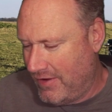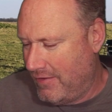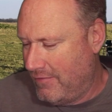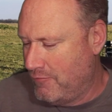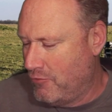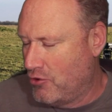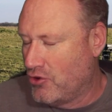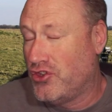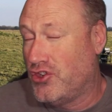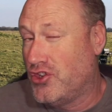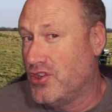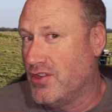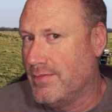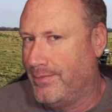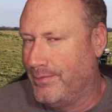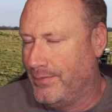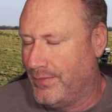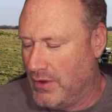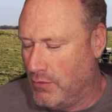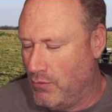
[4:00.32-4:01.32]
much
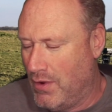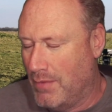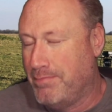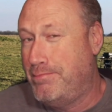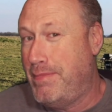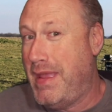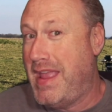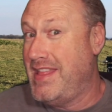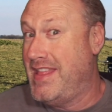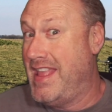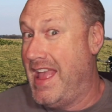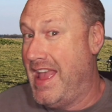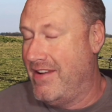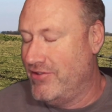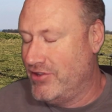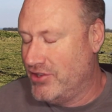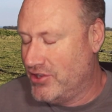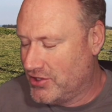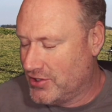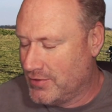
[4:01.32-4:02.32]
will beat the air
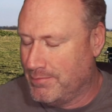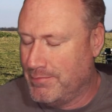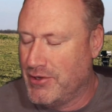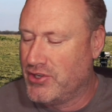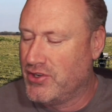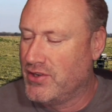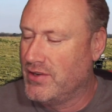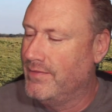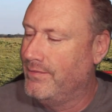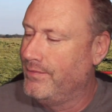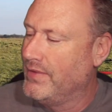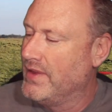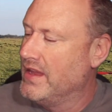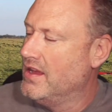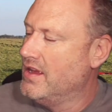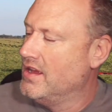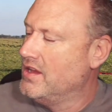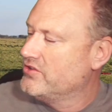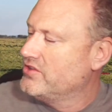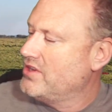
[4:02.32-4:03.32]
into submission.
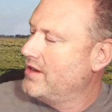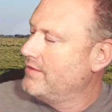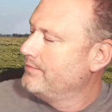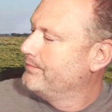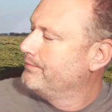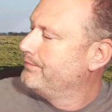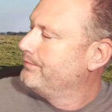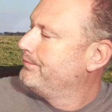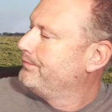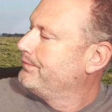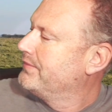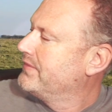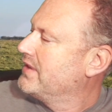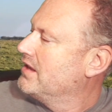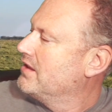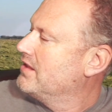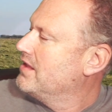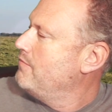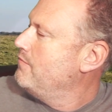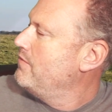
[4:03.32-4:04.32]
So,
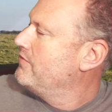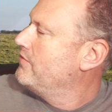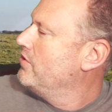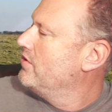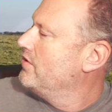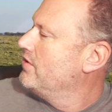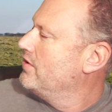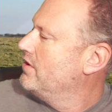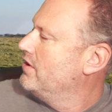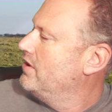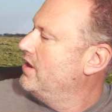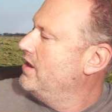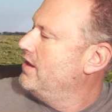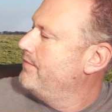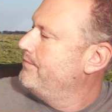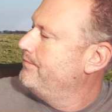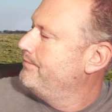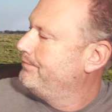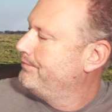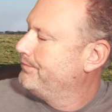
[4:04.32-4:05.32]
then we've got
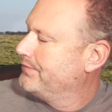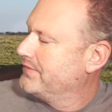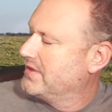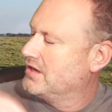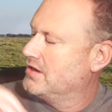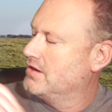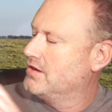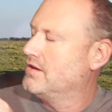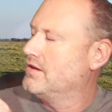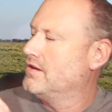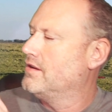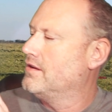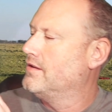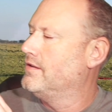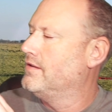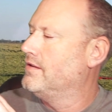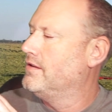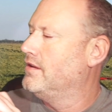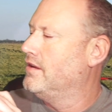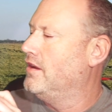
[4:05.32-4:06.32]
our
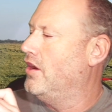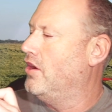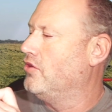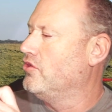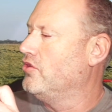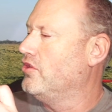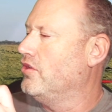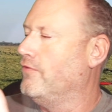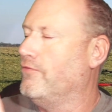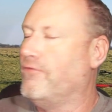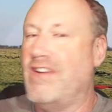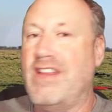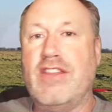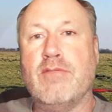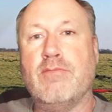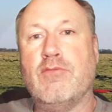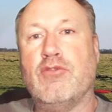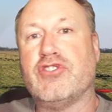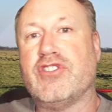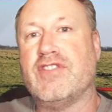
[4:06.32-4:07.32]
good old friend the
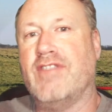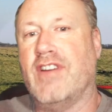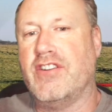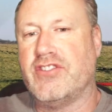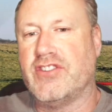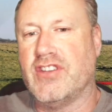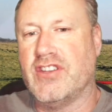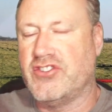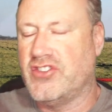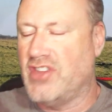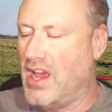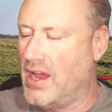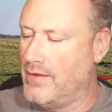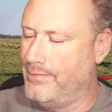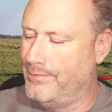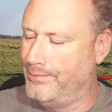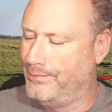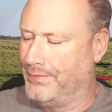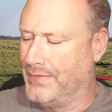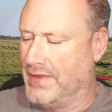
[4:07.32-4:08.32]
multirotor. So,
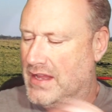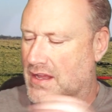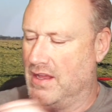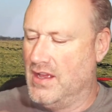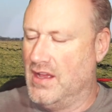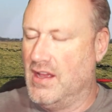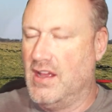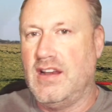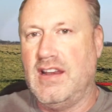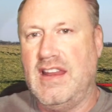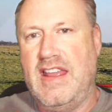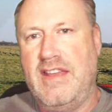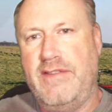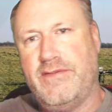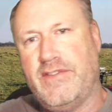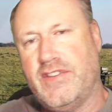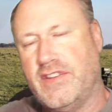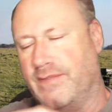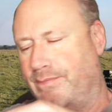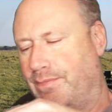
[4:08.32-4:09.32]

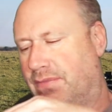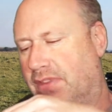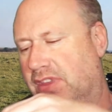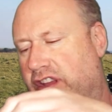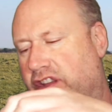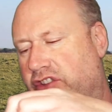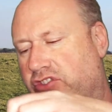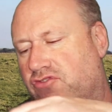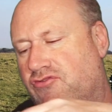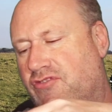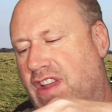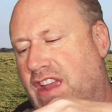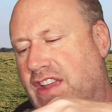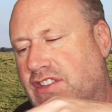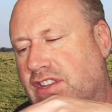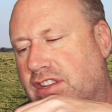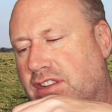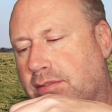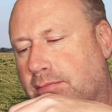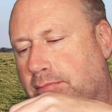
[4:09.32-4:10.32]
lift is
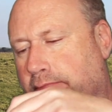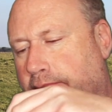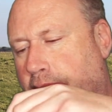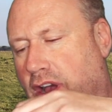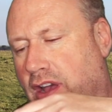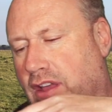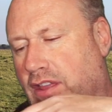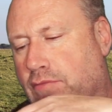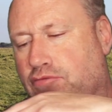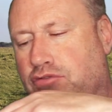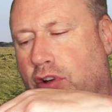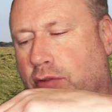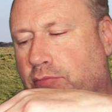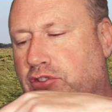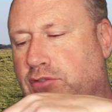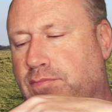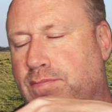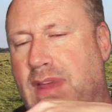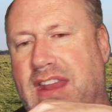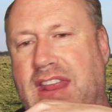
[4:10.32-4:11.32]
created by the prop
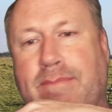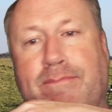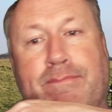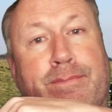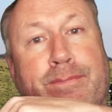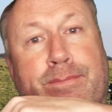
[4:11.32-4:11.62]
spinning.